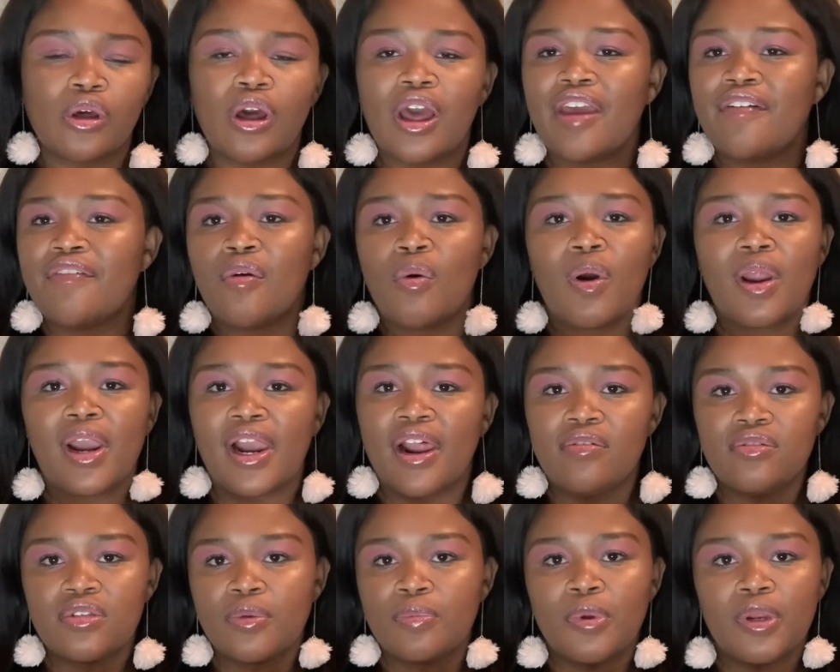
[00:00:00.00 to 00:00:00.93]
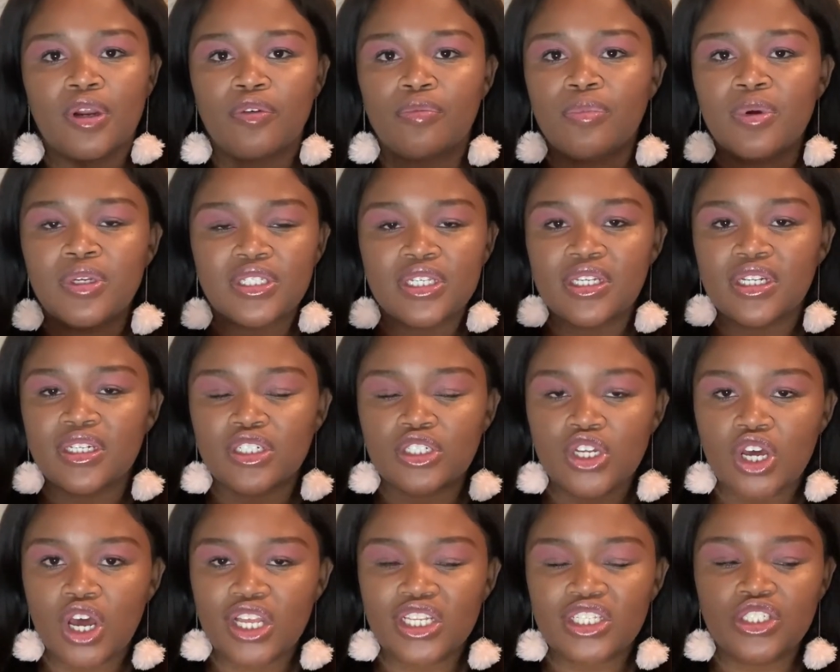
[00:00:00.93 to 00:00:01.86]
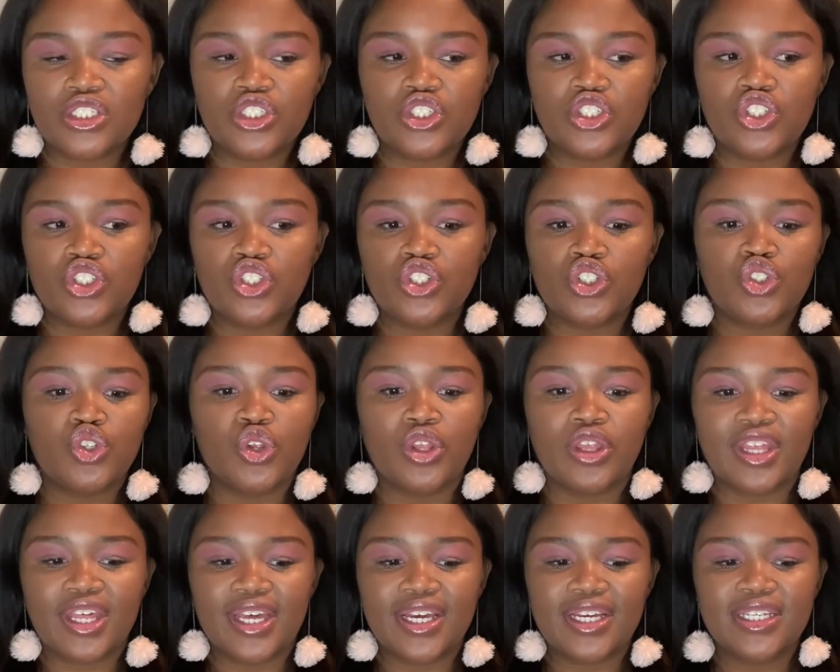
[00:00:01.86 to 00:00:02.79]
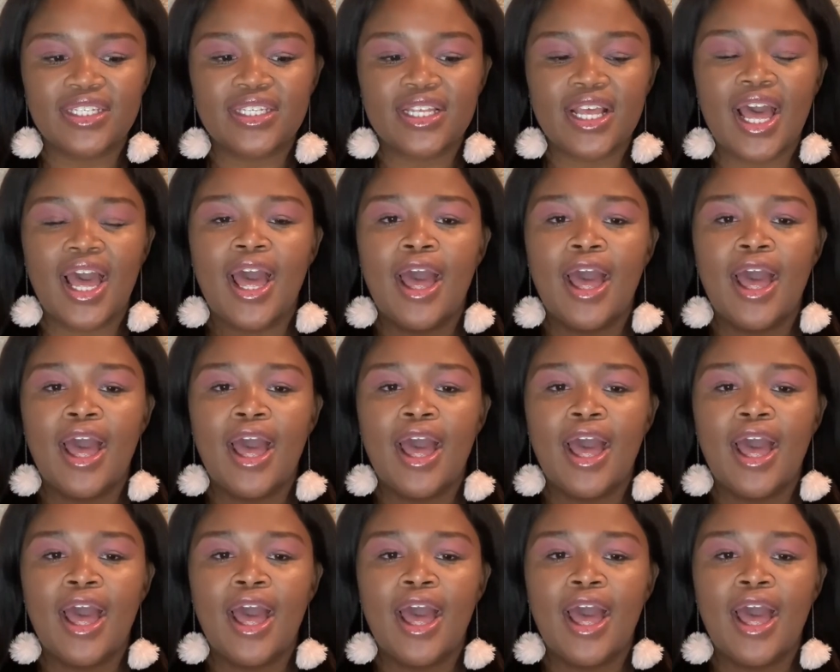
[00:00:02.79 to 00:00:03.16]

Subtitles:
Everyone loves a bit of personal touch to things.